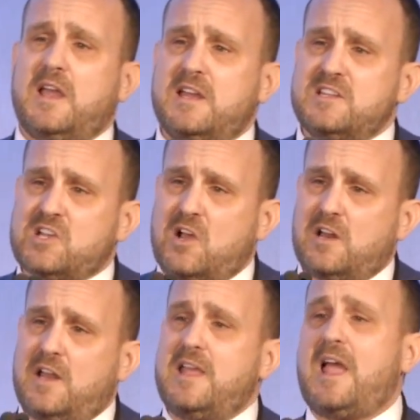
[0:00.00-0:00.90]

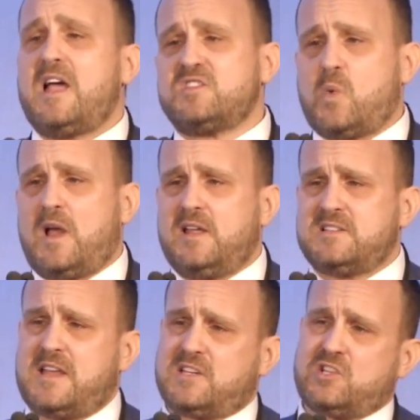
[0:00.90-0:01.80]
internally as well
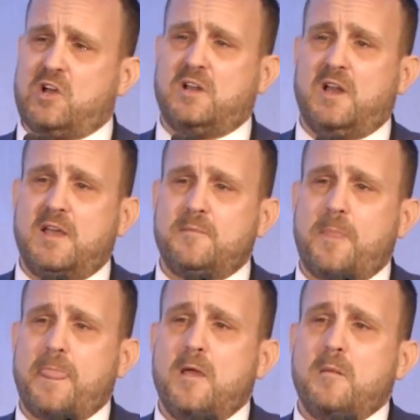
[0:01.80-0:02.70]
as externally.
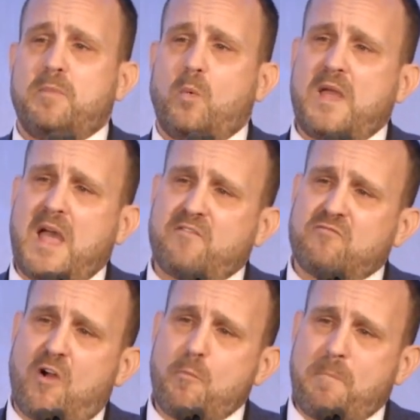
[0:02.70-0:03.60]
But we have a
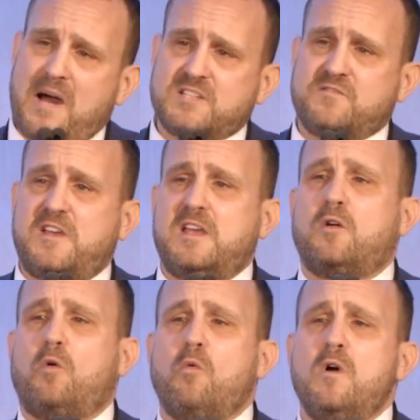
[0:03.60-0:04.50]
robust
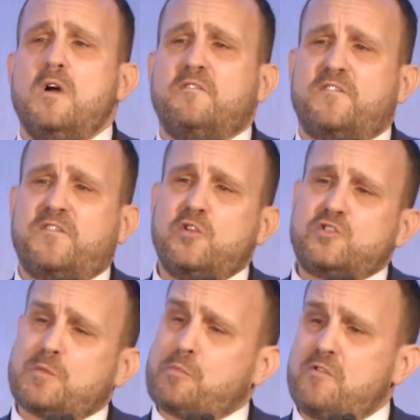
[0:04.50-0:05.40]
vehicle for
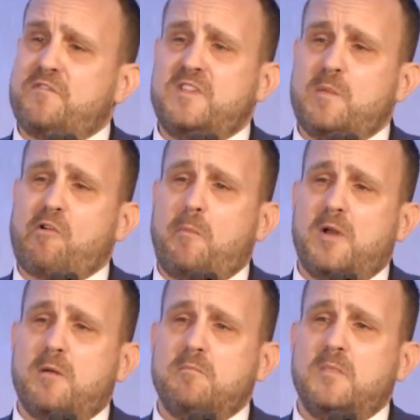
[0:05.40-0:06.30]
future-proofing the
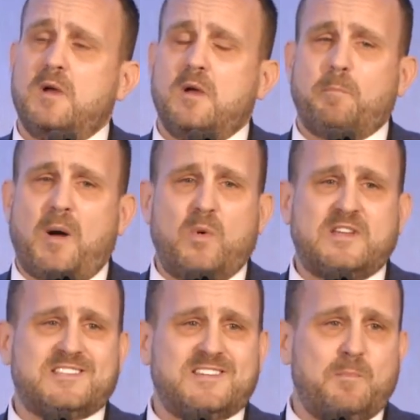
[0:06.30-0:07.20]
problem, but
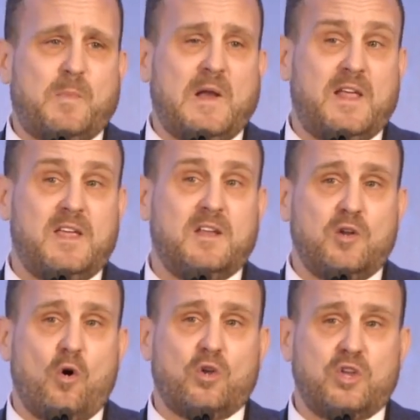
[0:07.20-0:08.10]
we're simply
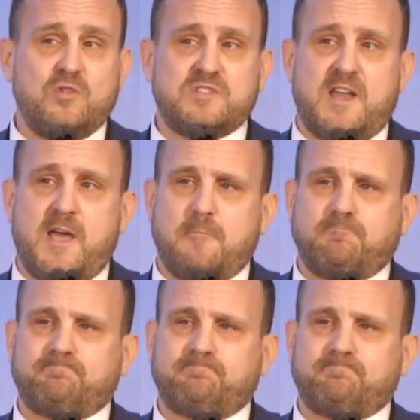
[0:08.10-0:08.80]
not using it.